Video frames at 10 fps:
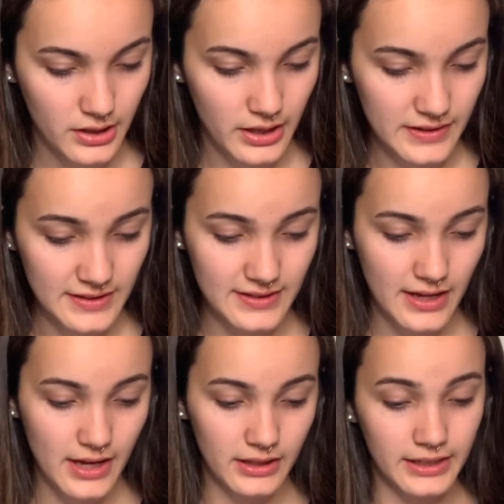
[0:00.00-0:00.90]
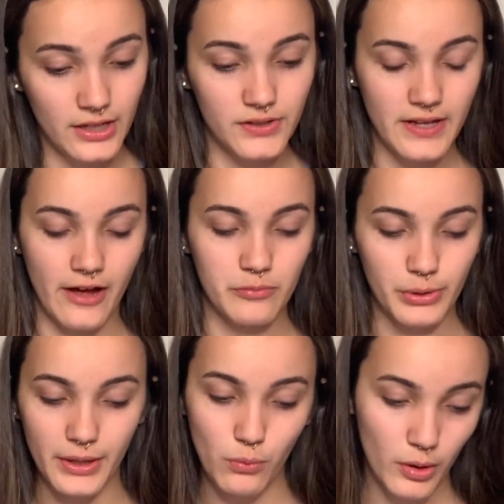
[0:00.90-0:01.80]
It says that Leos have
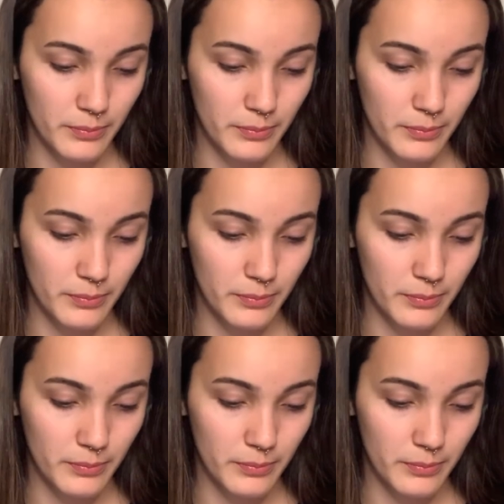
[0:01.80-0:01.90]
bright, warm